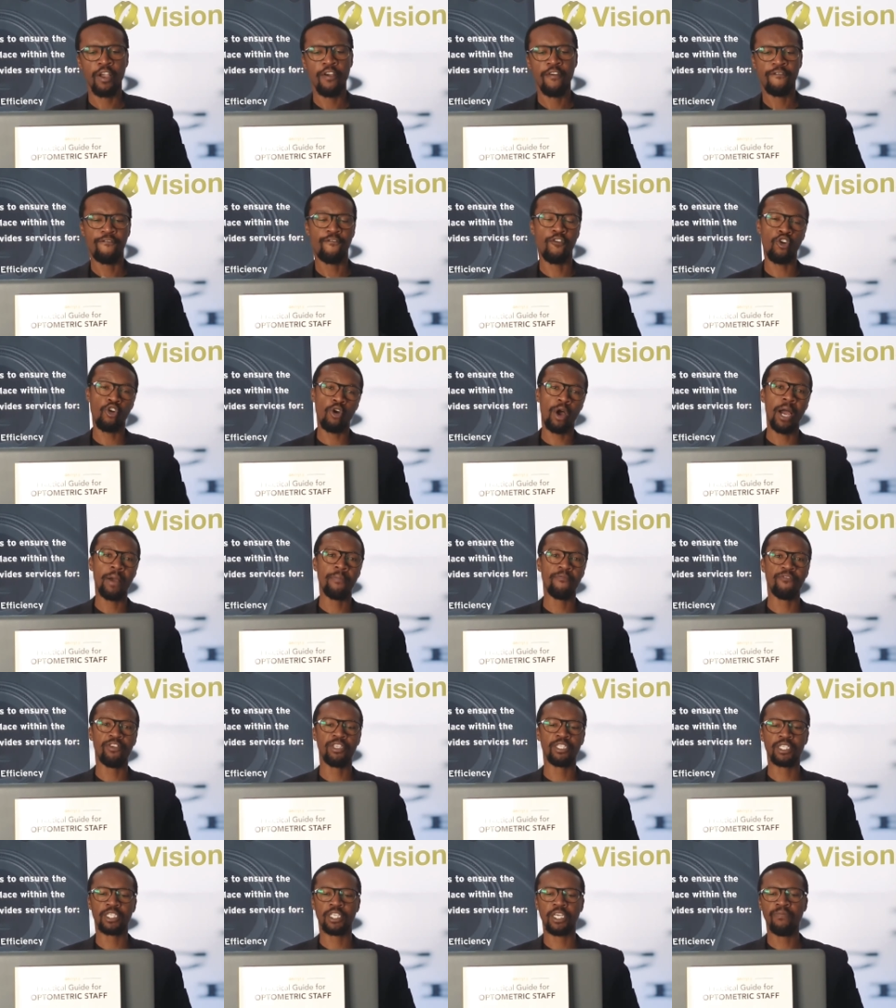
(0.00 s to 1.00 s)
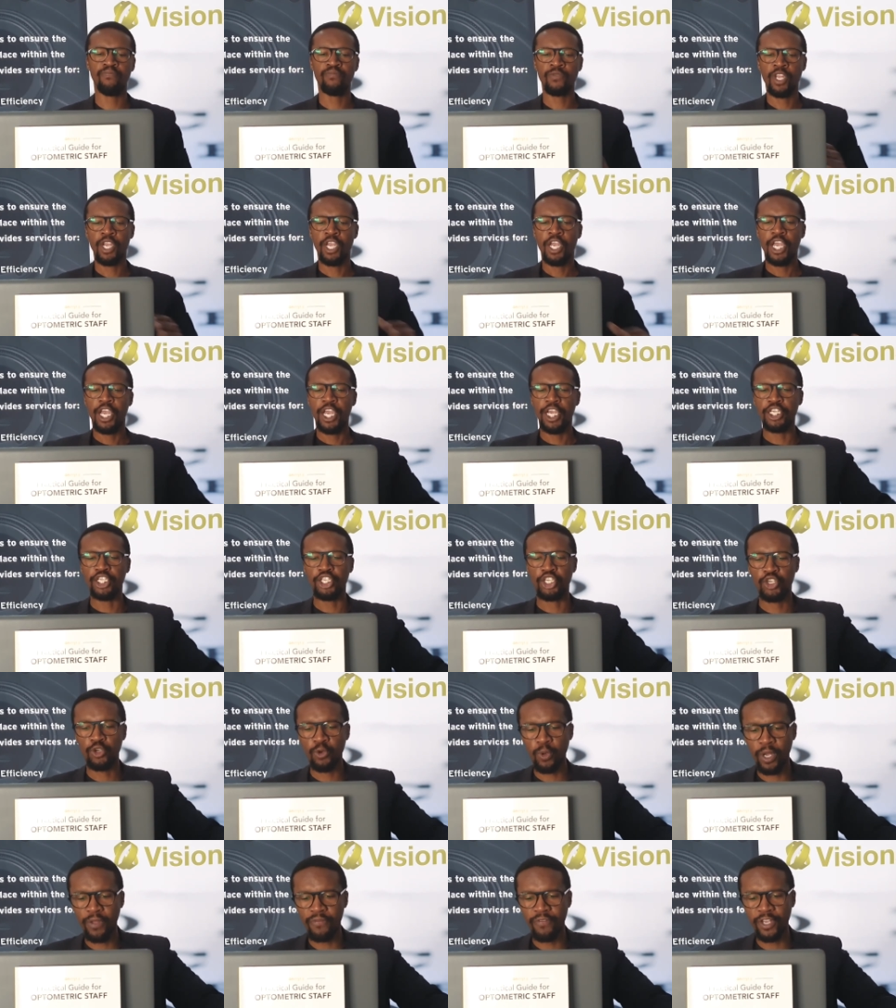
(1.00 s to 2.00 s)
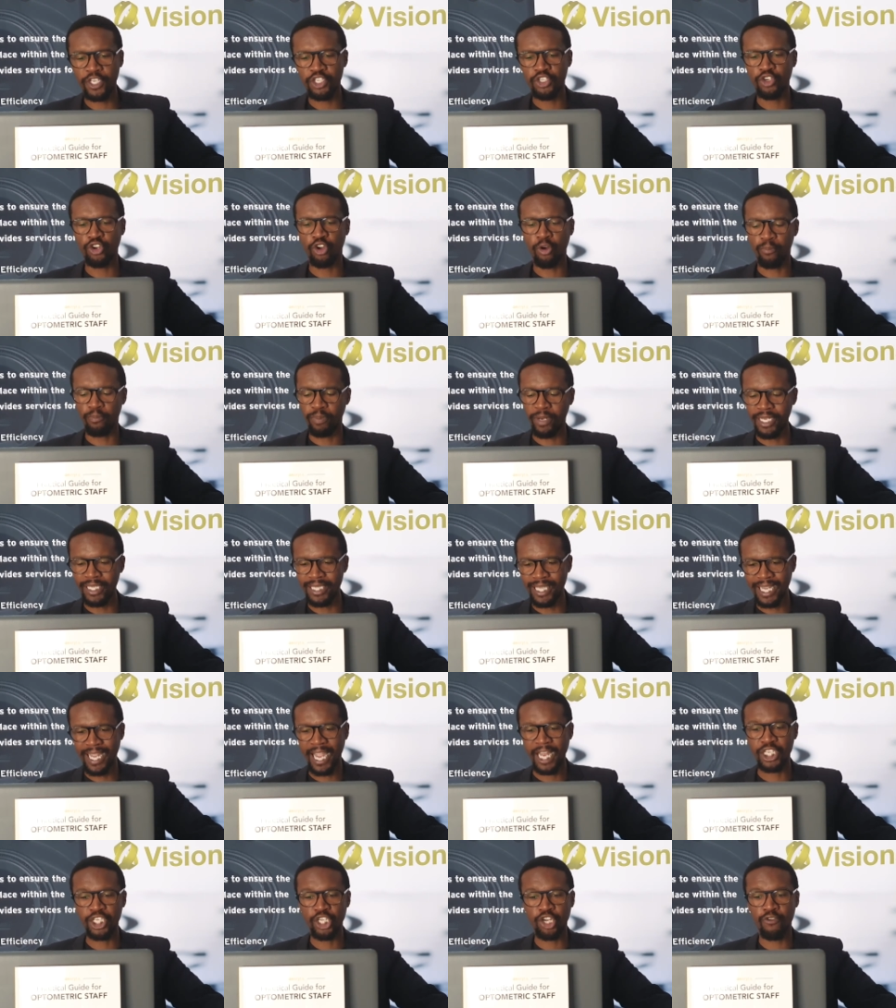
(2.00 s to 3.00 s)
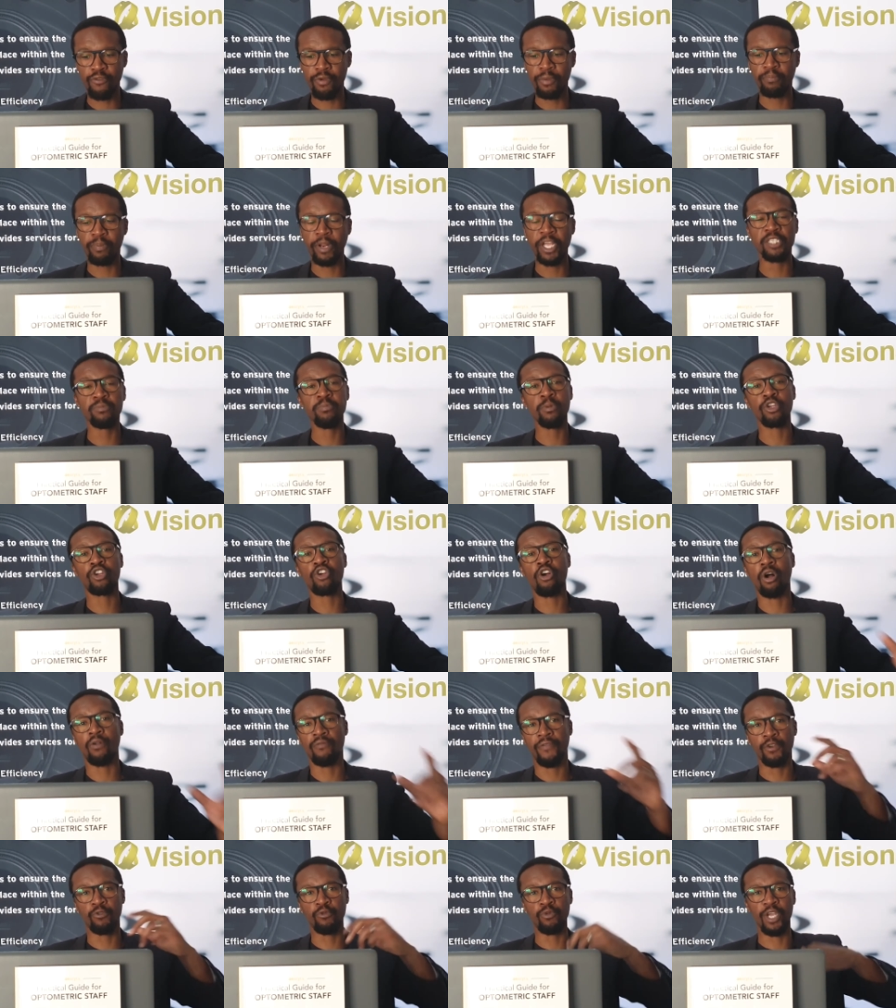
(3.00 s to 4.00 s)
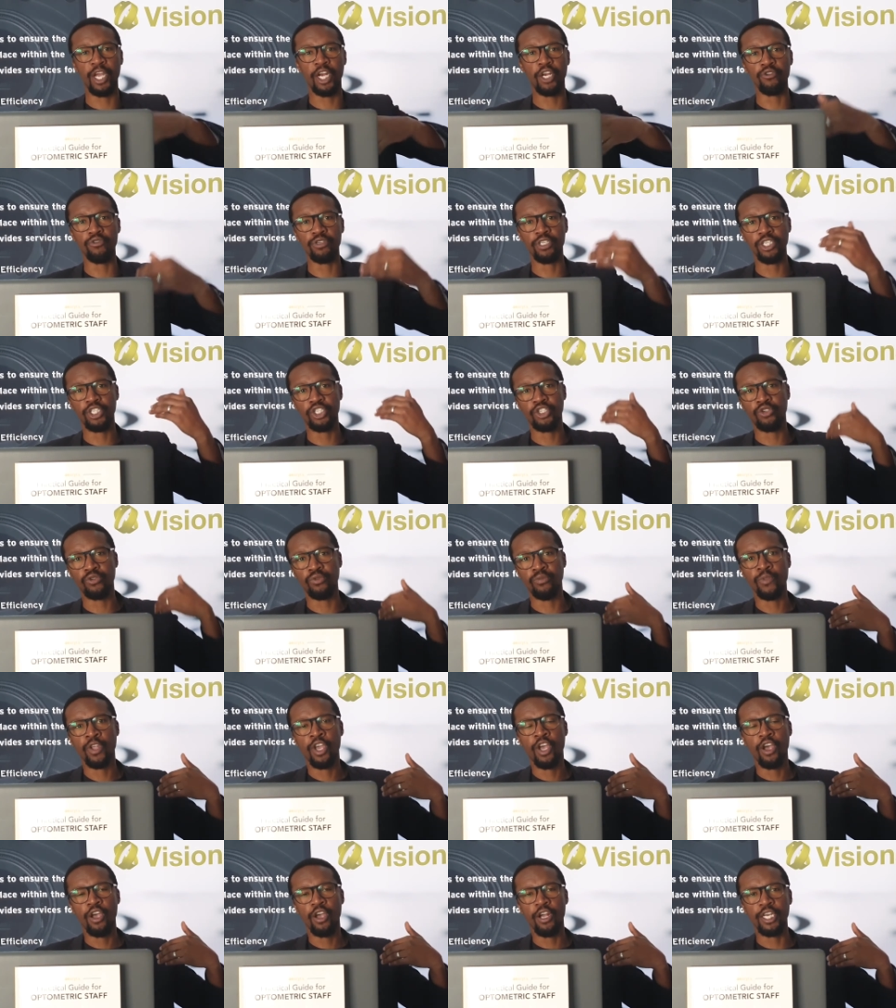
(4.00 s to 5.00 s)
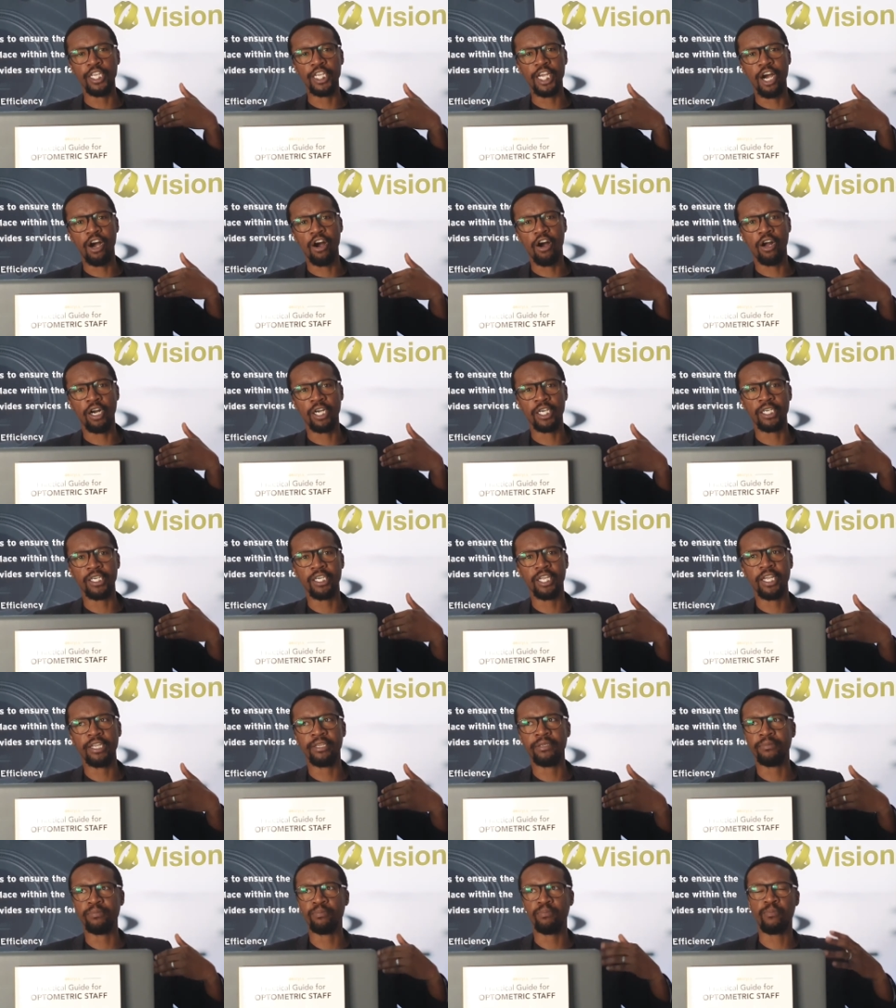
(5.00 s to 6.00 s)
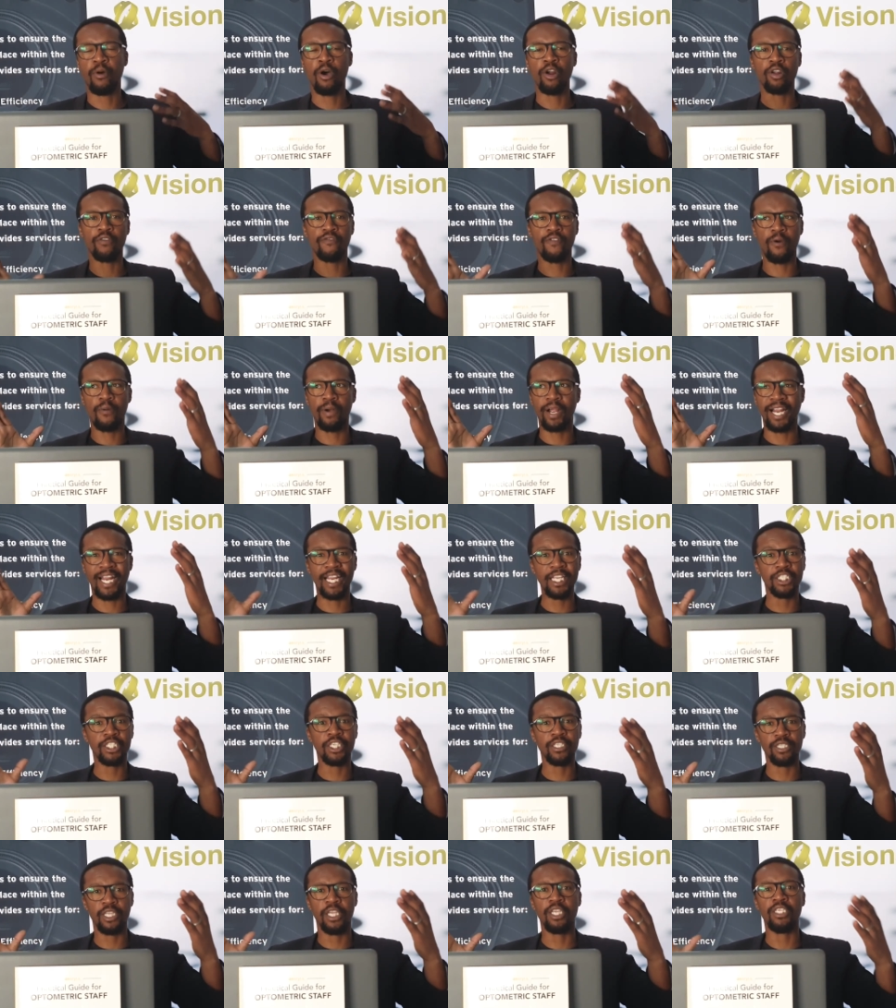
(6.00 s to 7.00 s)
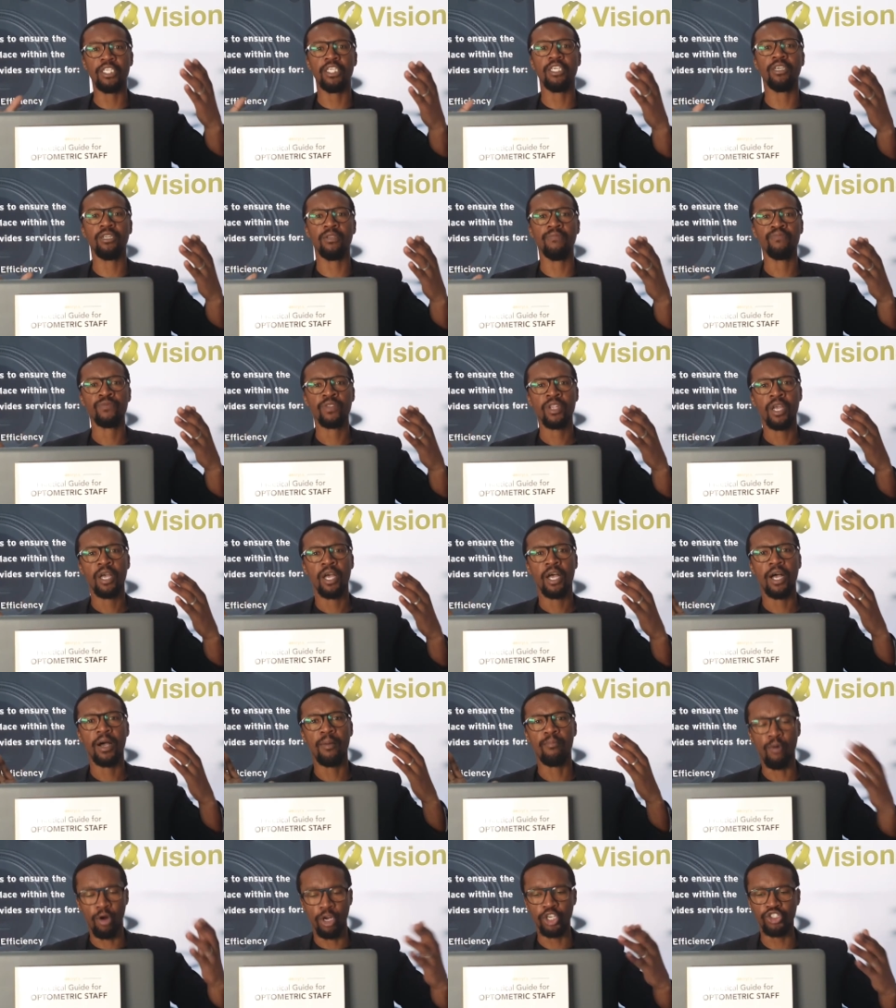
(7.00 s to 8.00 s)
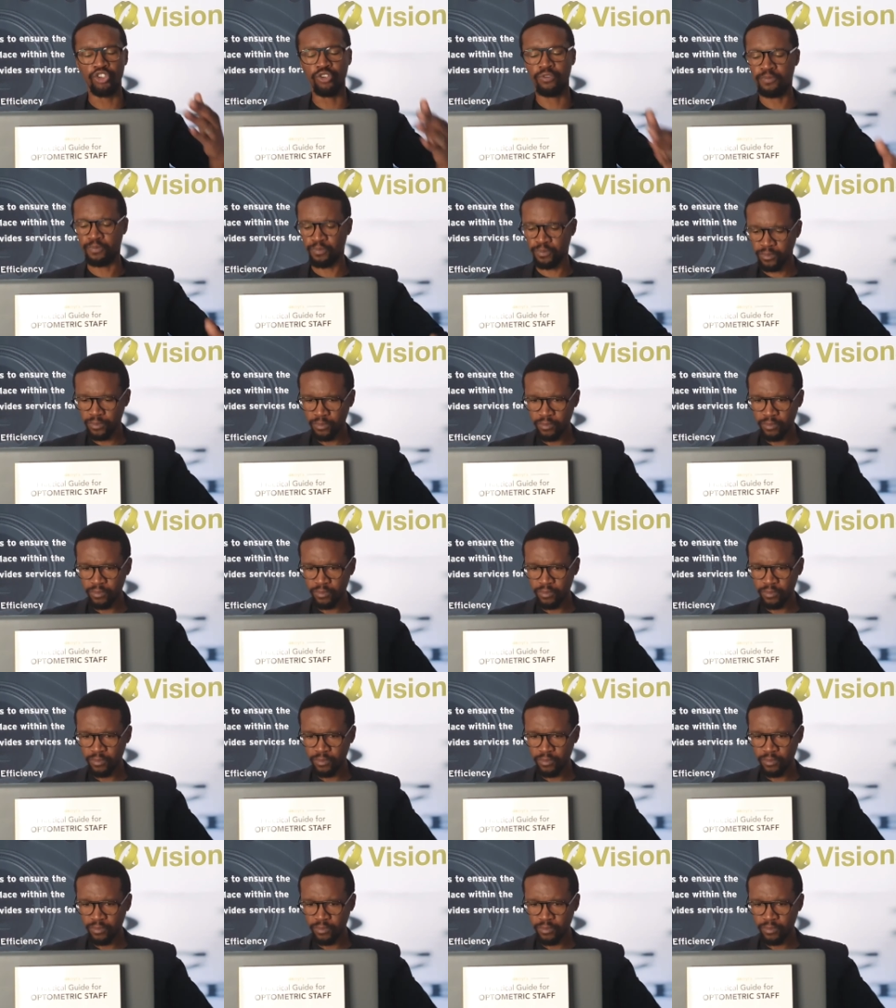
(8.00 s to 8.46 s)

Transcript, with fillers: Follow up visitor. Ensure that you complete the category placement card that we alluded to earlier on in part of our clinching the deal uh, module.